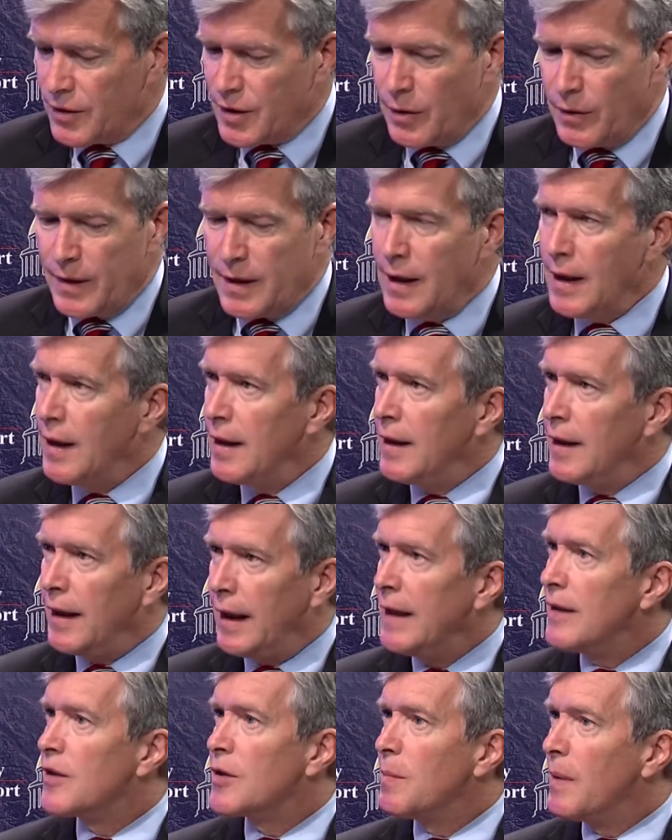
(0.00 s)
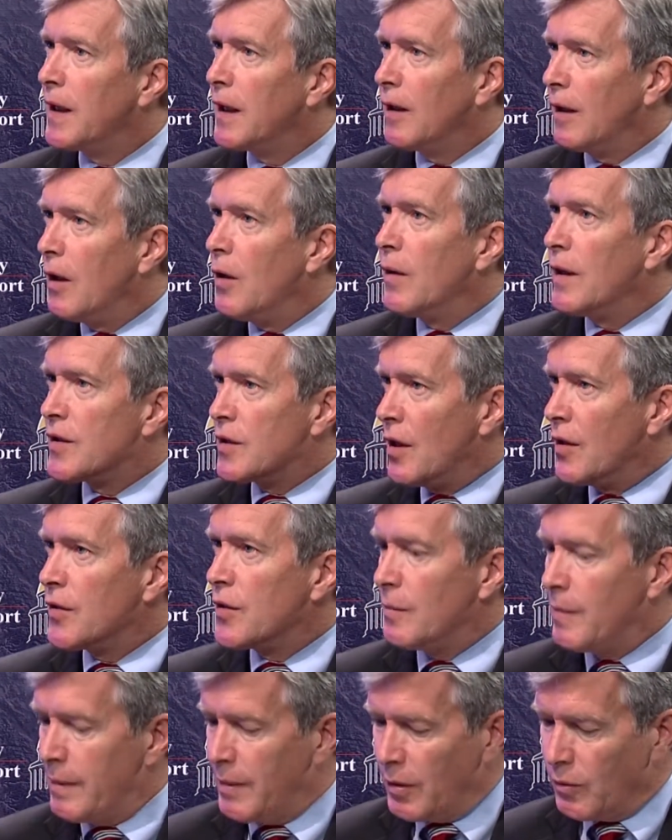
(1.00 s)
So it ain't just money alone, it's
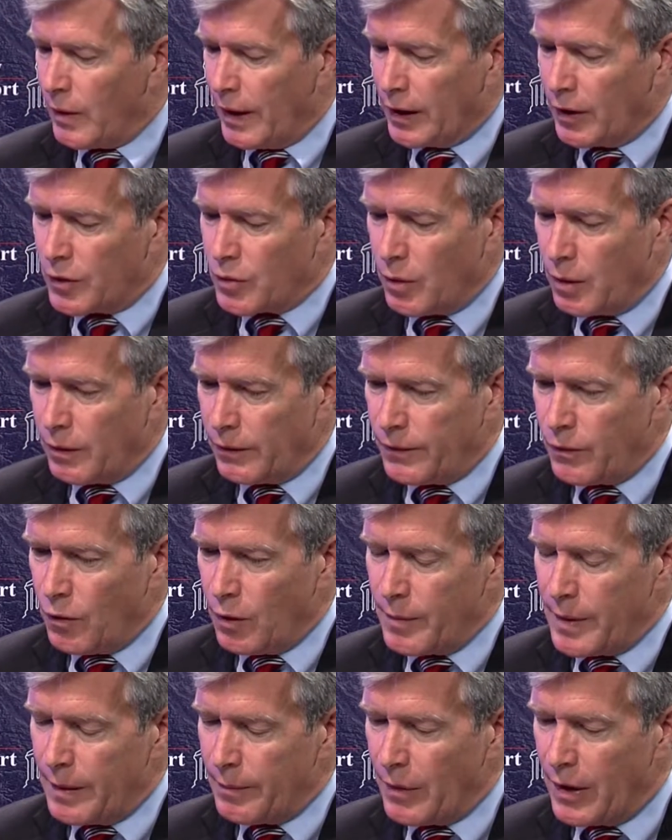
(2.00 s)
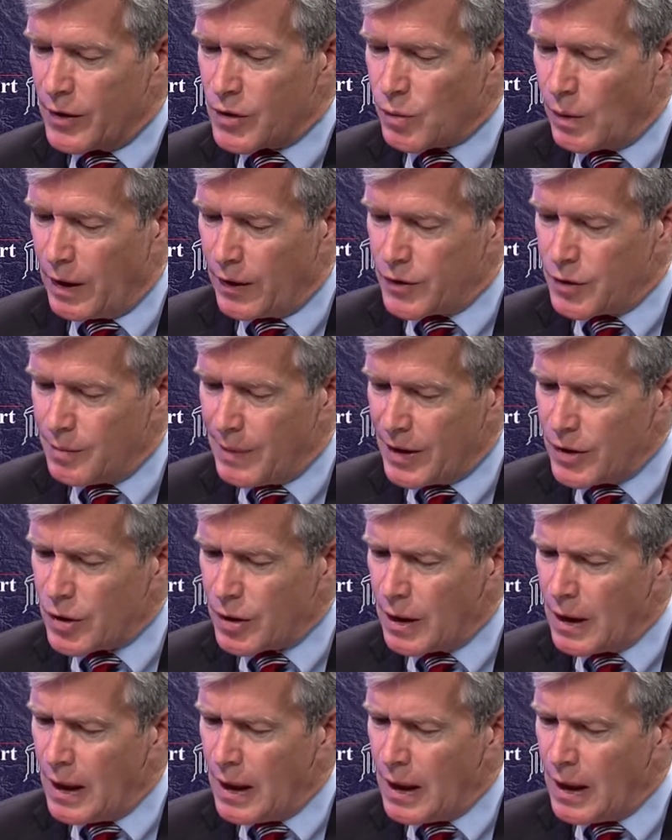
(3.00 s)
also maybe regulatory reform as well, as you mentioned.